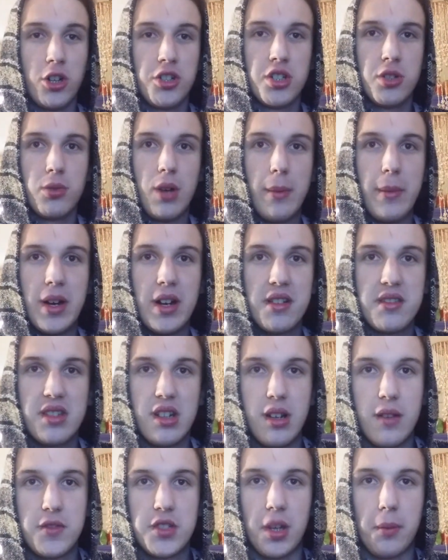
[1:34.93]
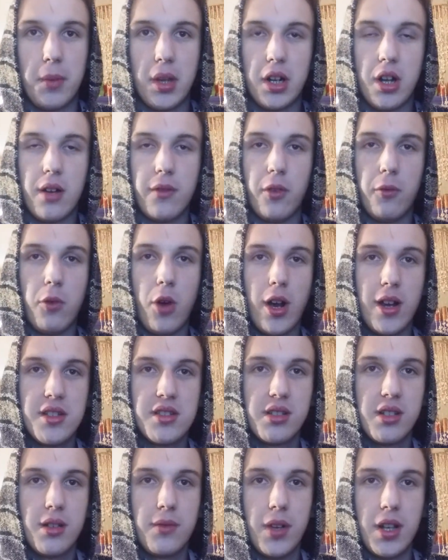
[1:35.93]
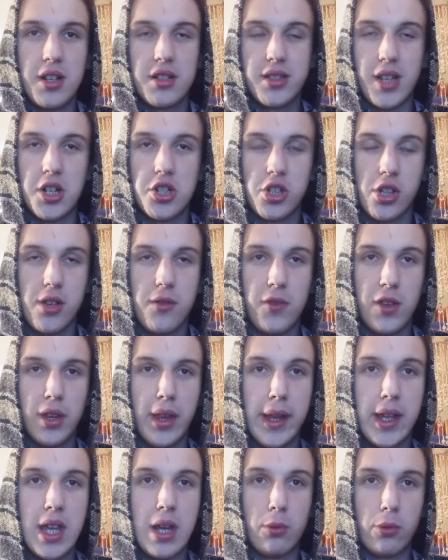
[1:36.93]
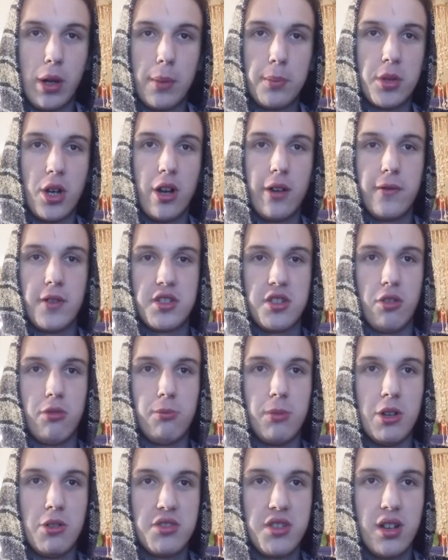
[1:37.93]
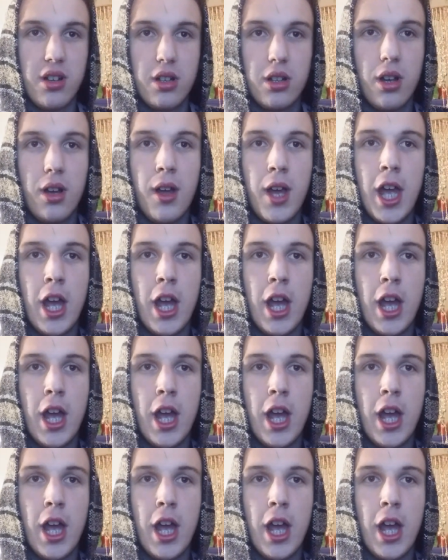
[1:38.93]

too reminiscent of something off of YSIV and essentially feel like he ripped off his own music,